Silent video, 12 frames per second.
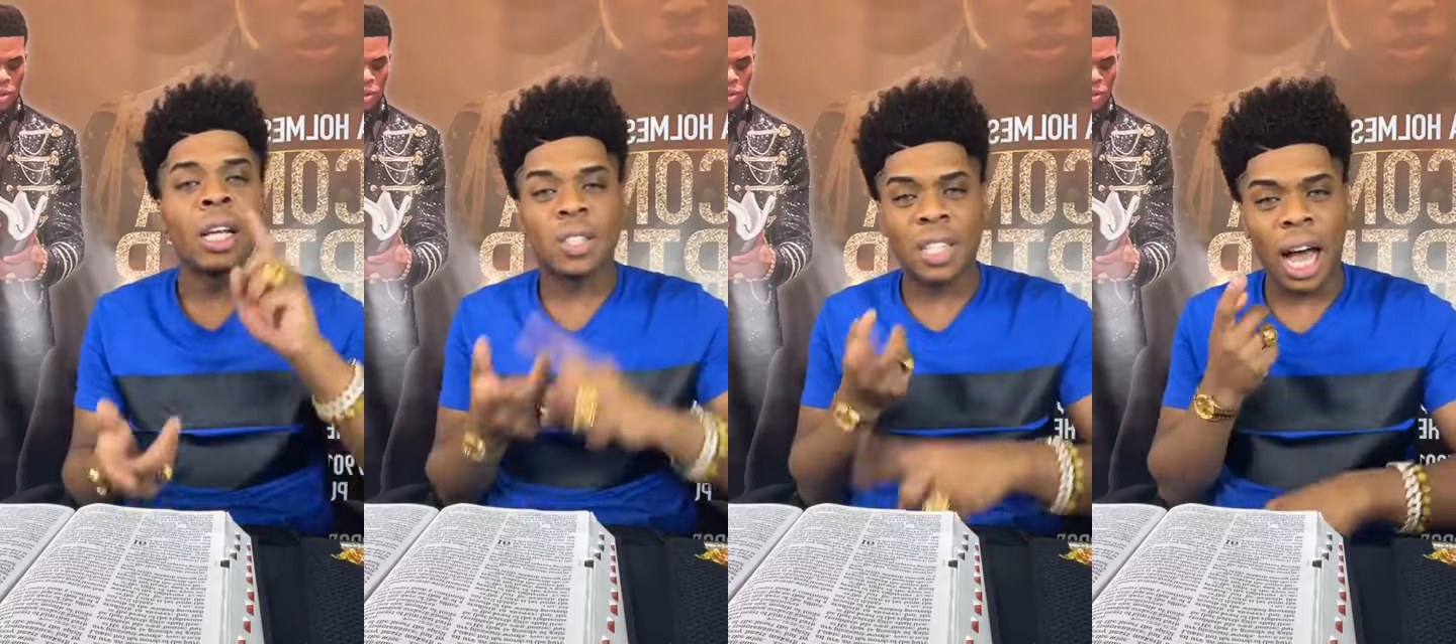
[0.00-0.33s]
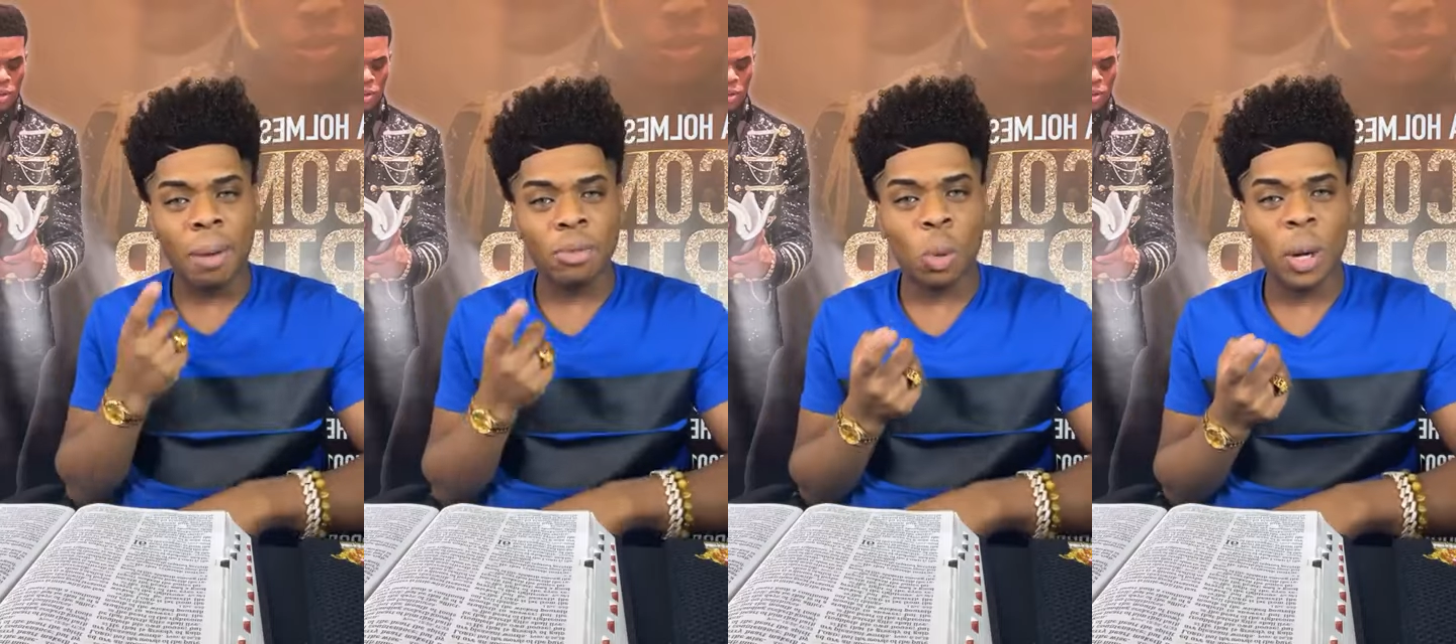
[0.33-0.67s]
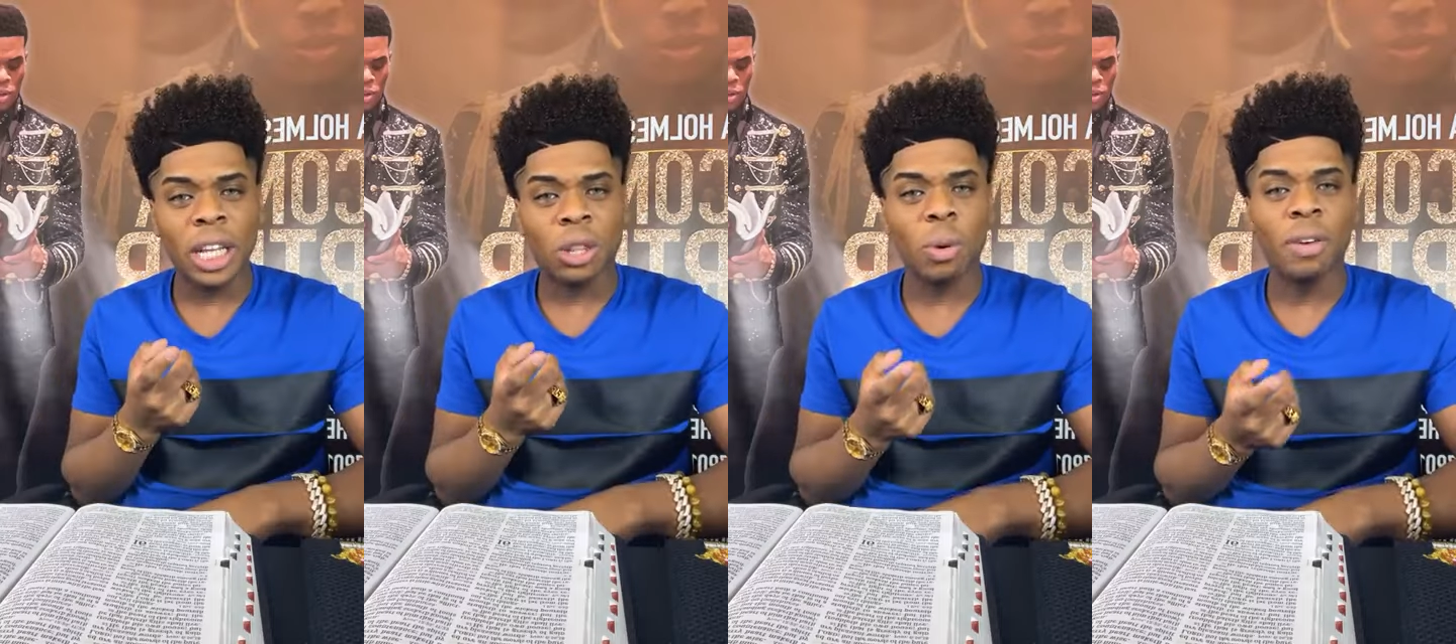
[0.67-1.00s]
Psalm
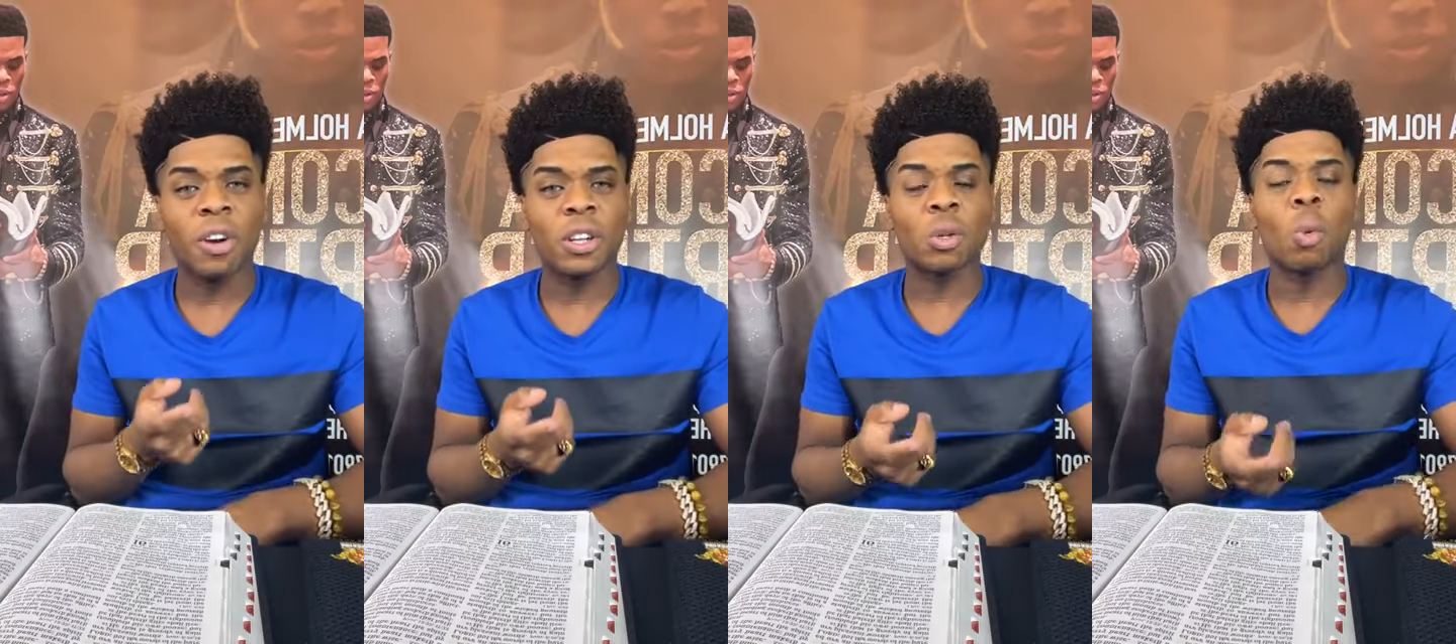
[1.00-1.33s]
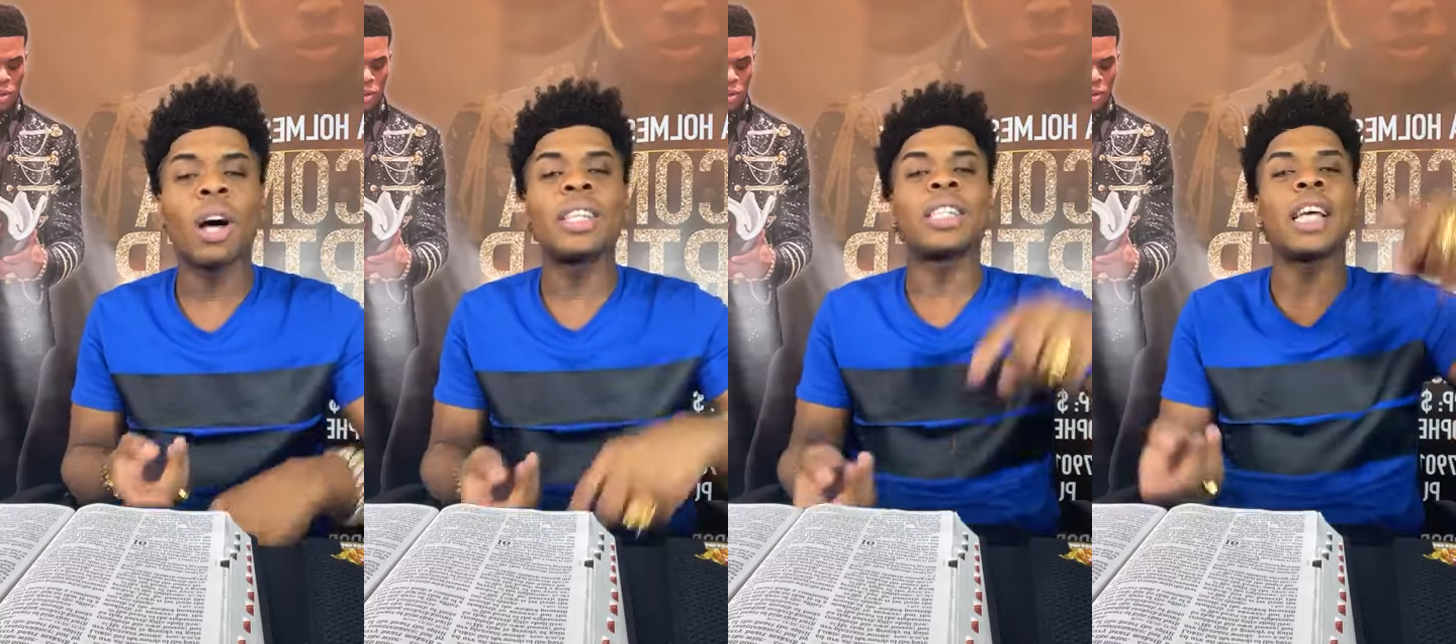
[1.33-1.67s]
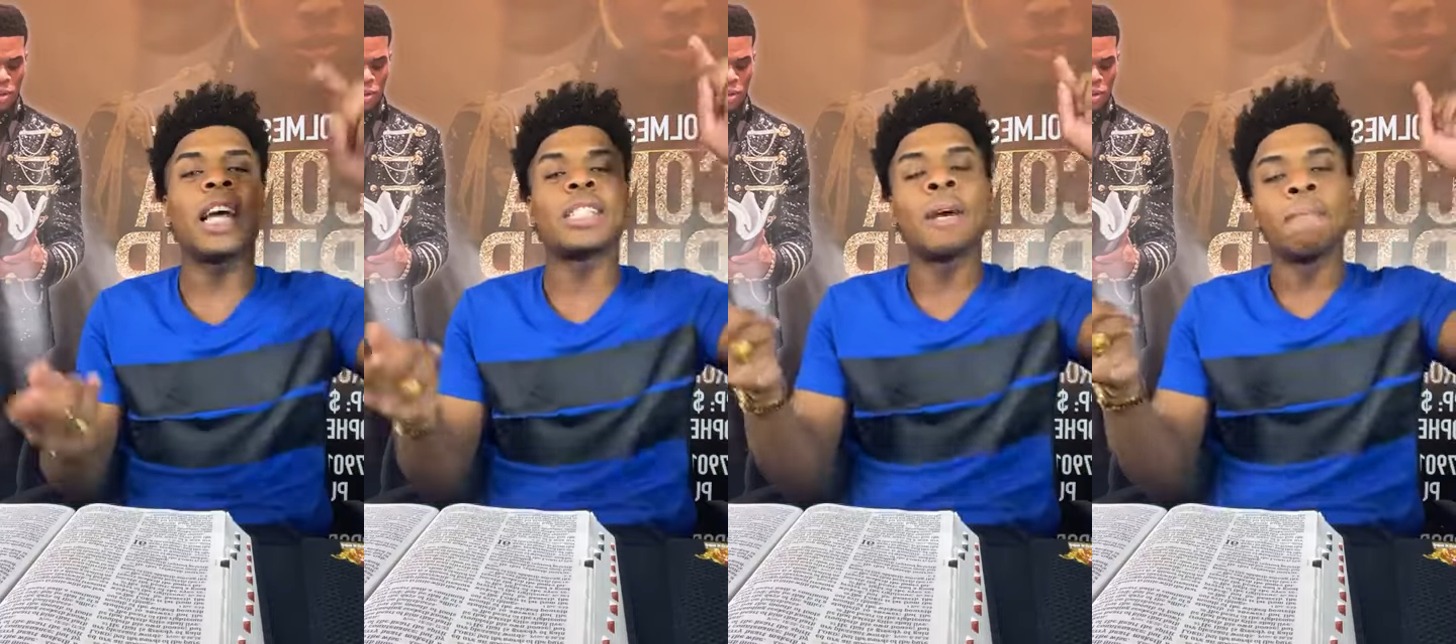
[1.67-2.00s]
23 verse 1
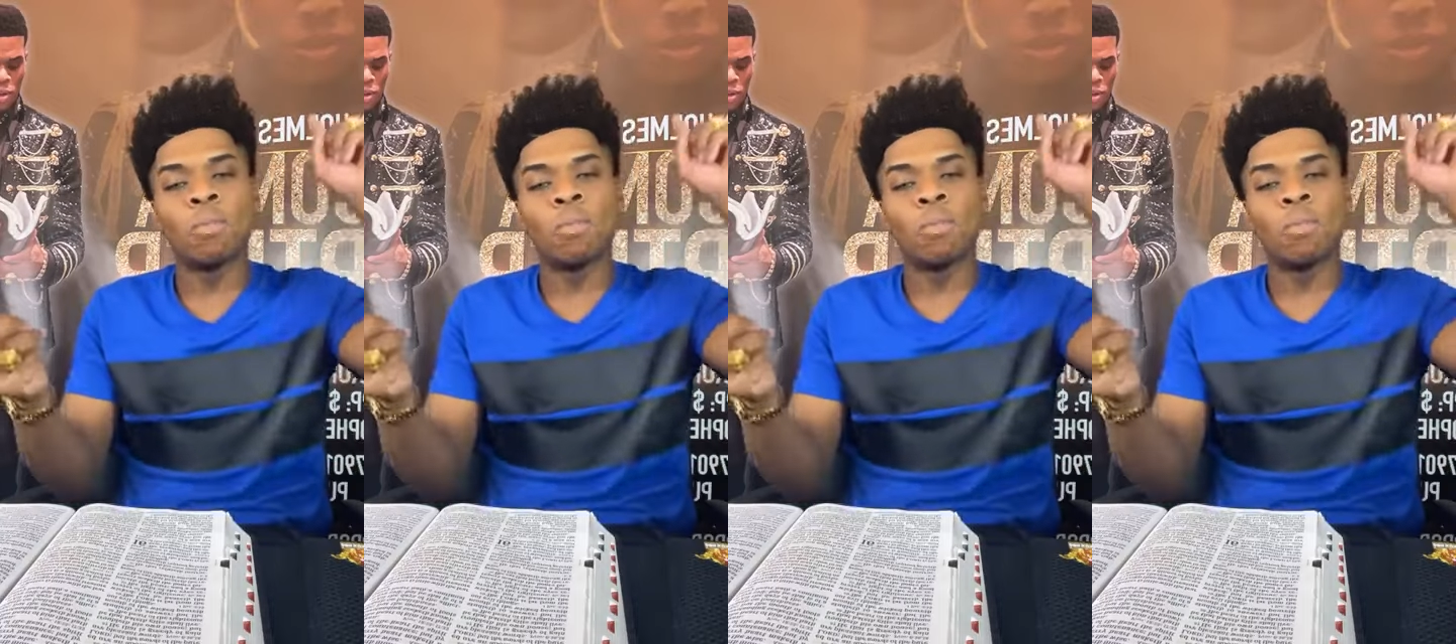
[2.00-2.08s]
says,